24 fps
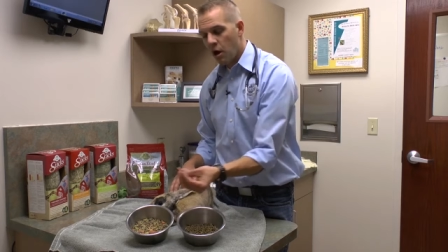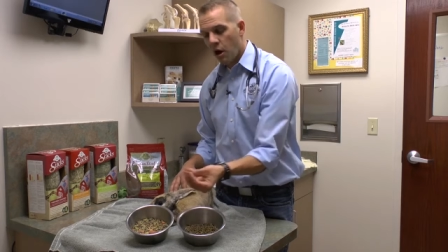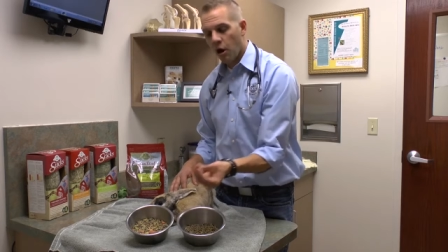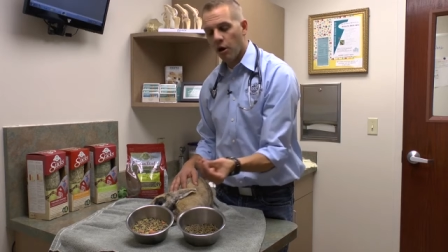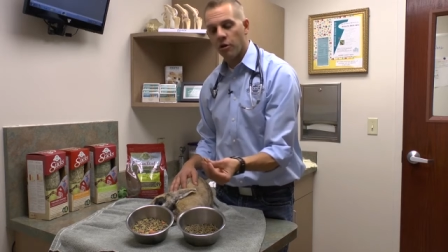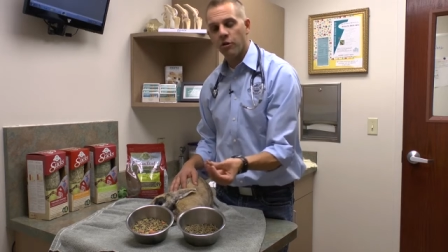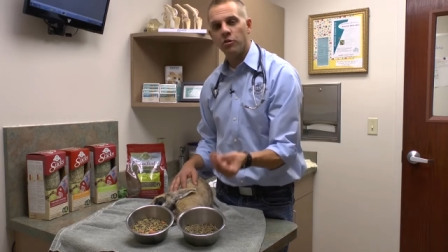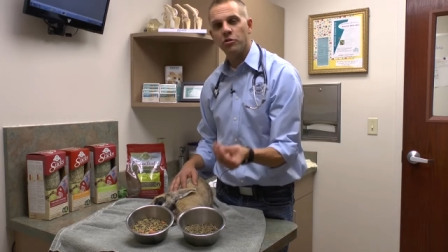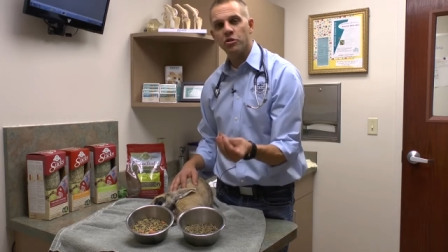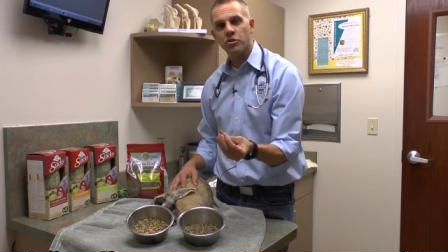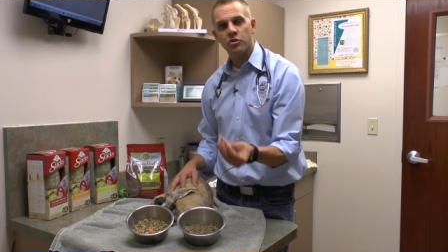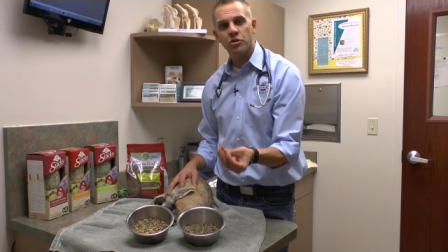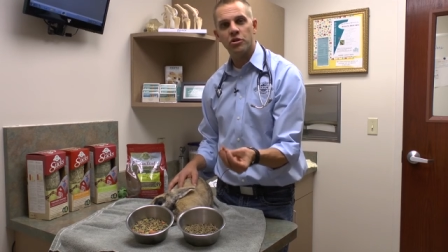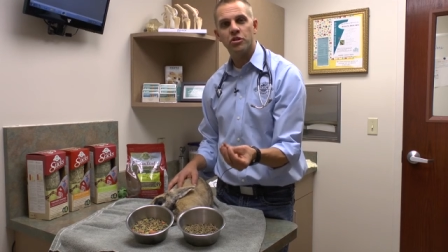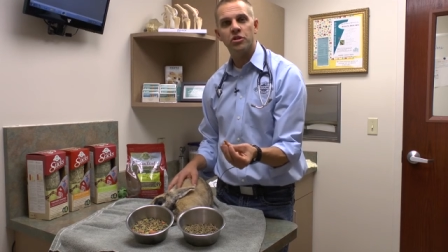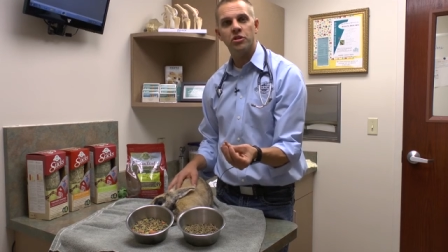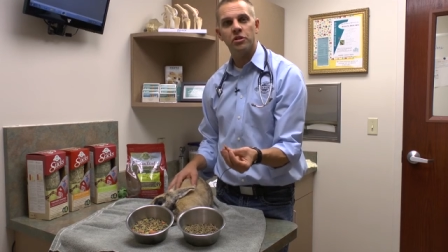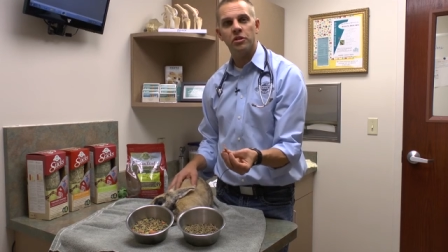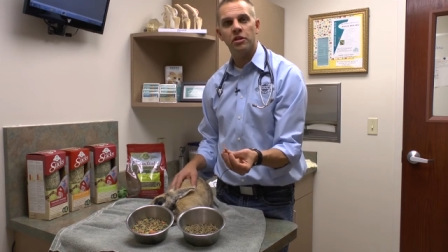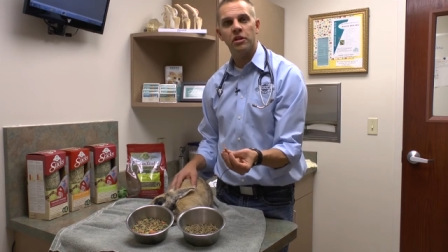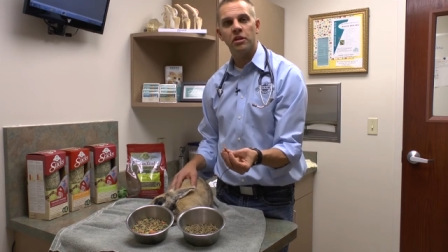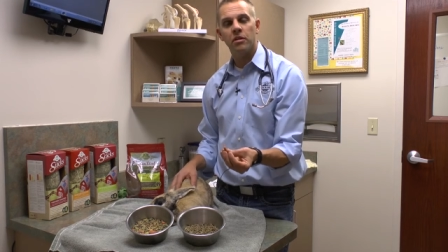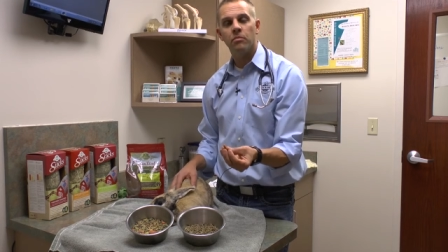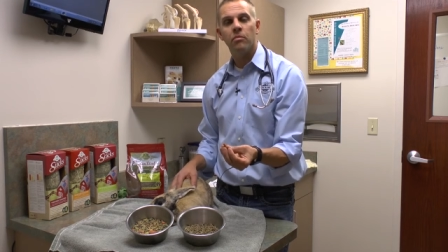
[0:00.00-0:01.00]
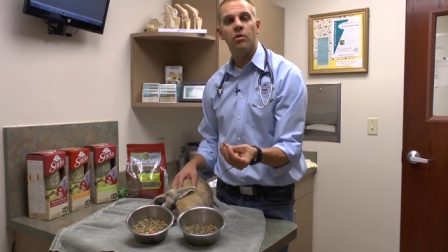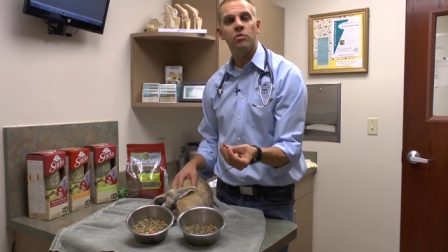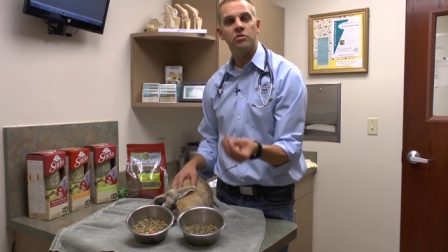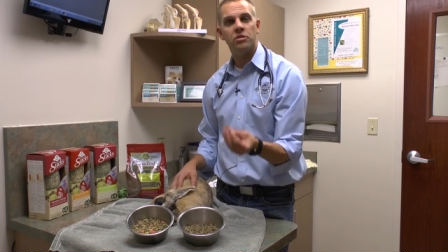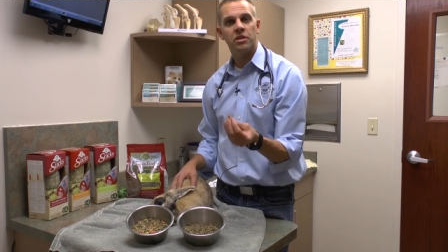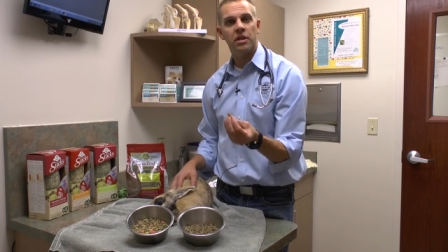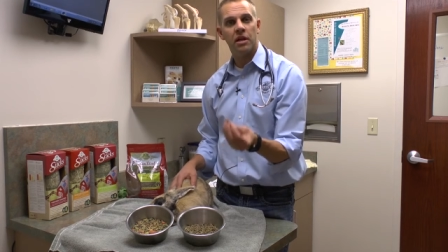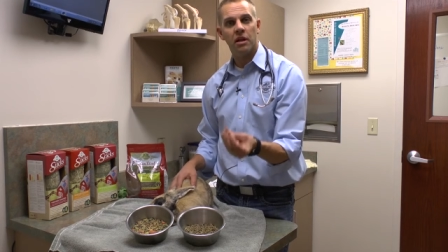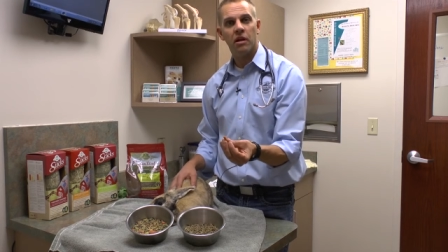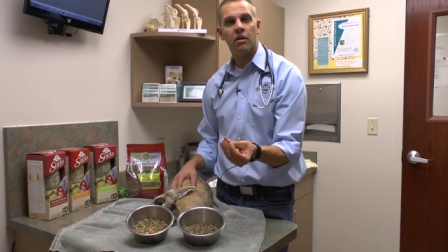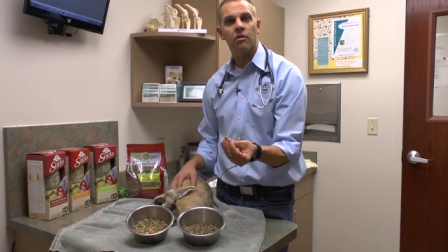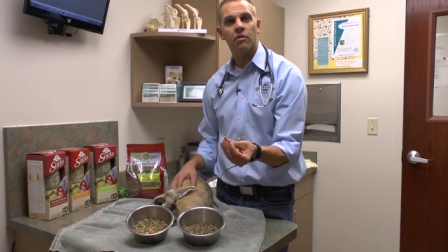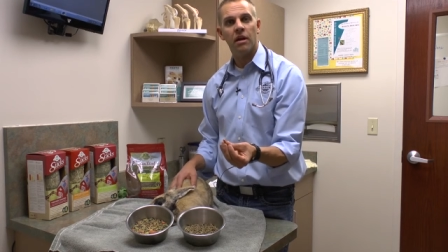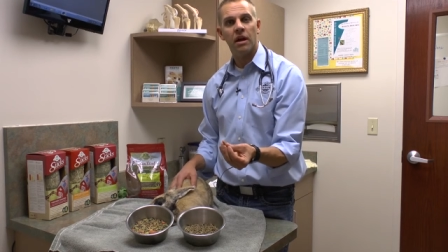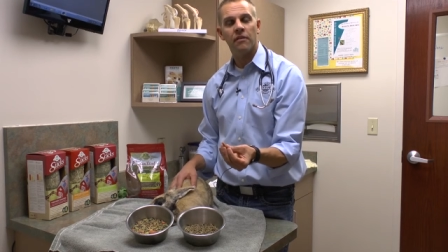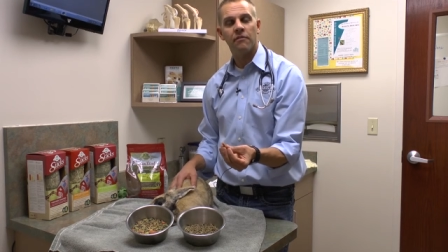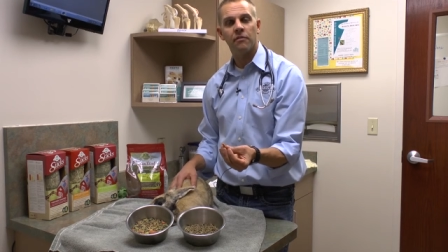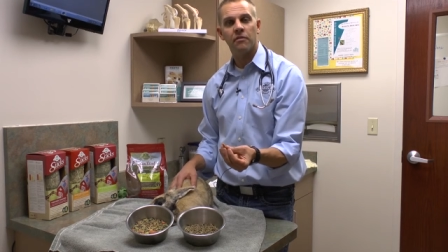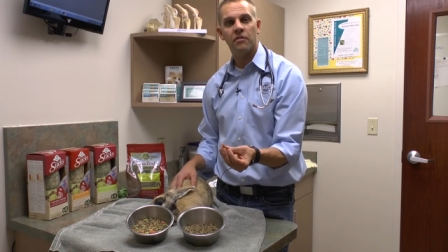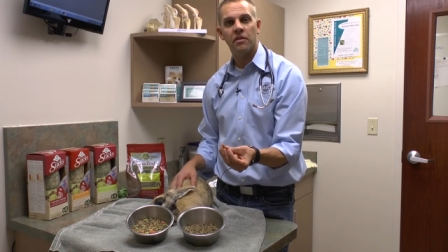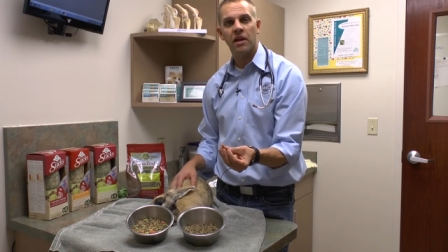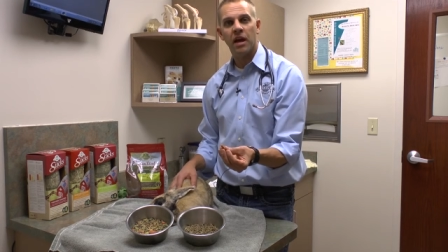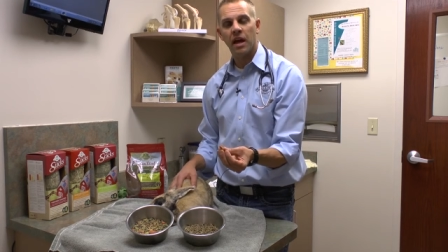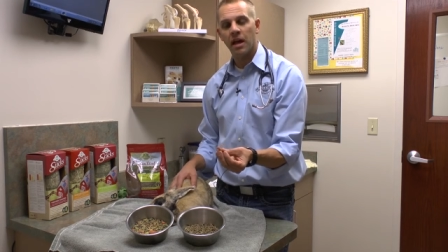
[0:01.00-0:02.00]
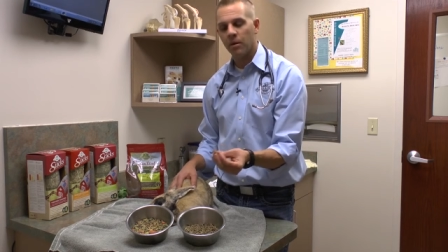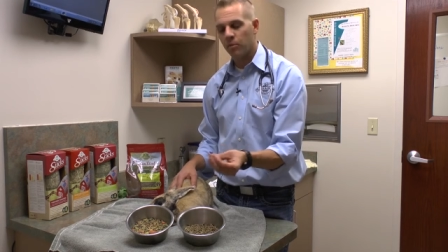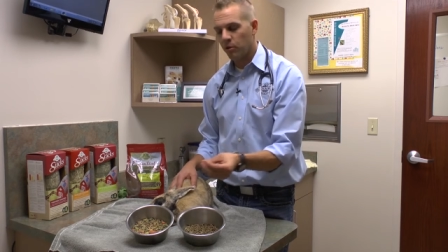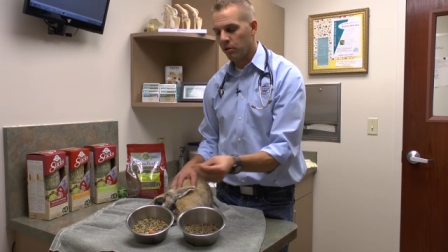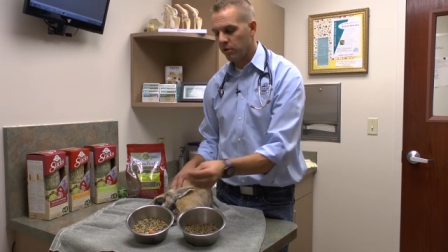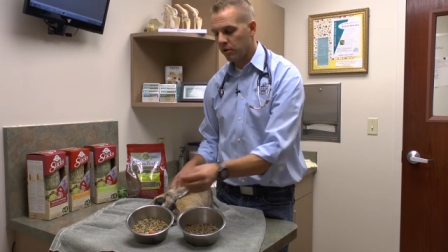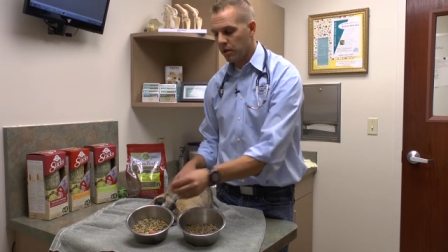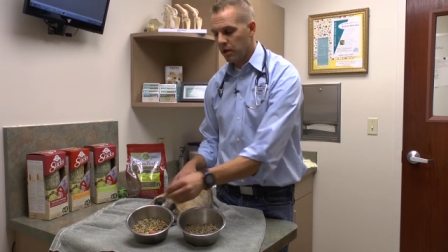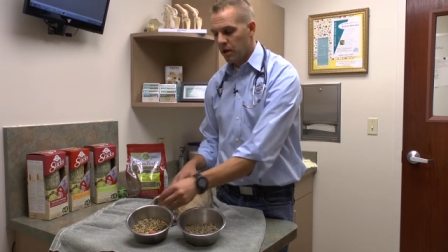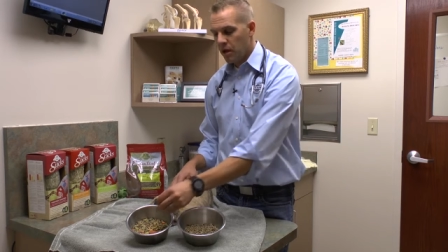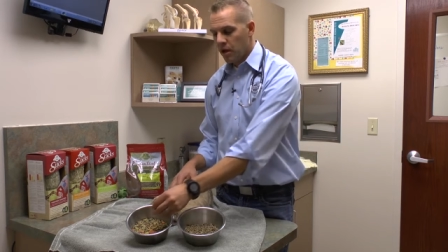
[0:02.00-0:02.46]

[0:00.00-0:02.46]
are nutritionally the most incorrect for the animal.